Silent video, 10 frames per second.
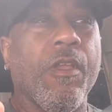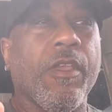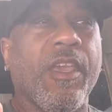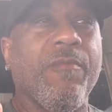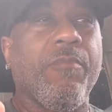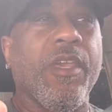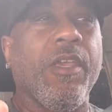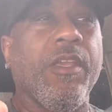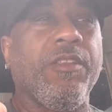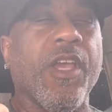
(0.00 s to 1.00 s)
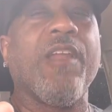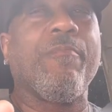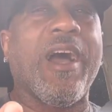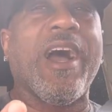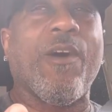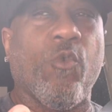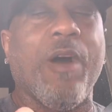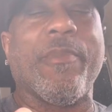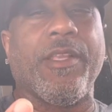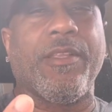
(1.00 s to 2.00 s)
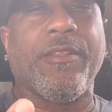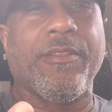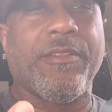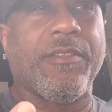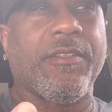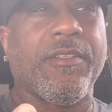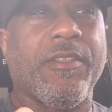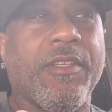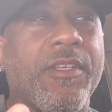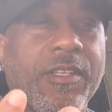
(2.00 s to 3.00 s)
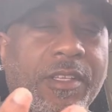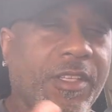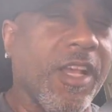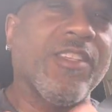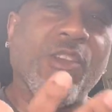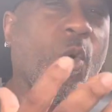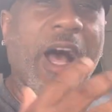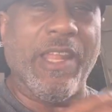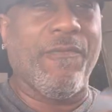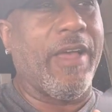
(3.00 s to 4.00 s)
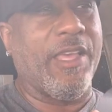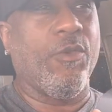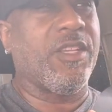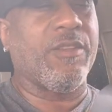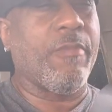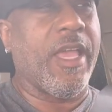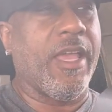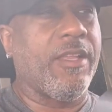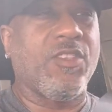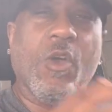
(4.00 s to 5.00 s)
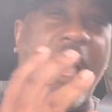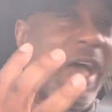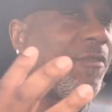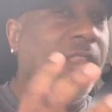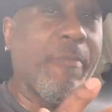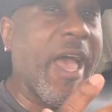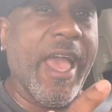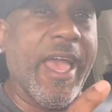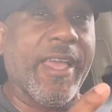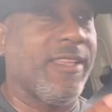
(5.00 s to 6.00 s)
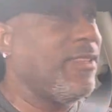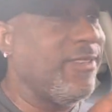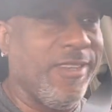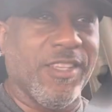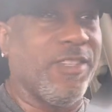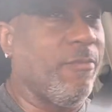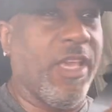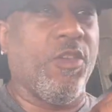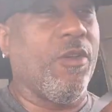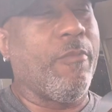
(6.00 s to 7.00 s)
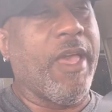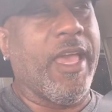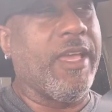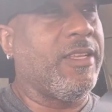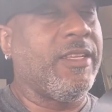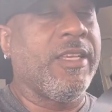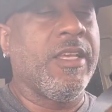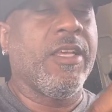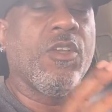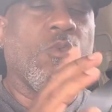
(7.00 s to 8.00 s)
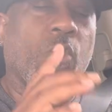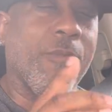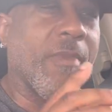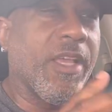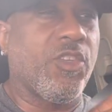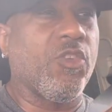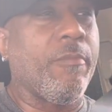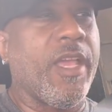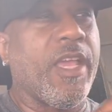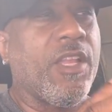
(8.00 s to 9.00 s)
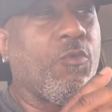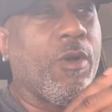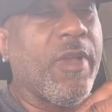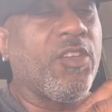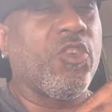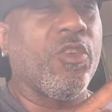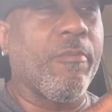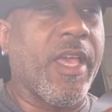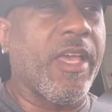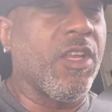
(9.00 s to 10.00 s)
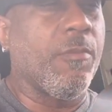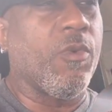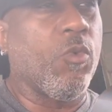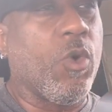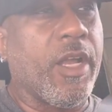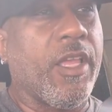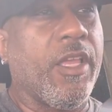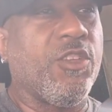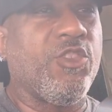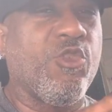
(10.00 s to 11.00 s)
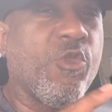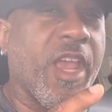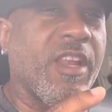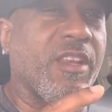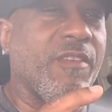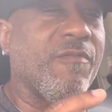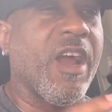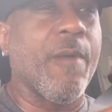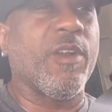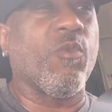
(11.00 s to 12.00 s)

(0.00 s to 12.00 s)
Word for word: can be done by a woman doesn't qualify you as a man. So having the bag doesn't make you a man. What makes you a man? What makes you a man, number one, is you create an environment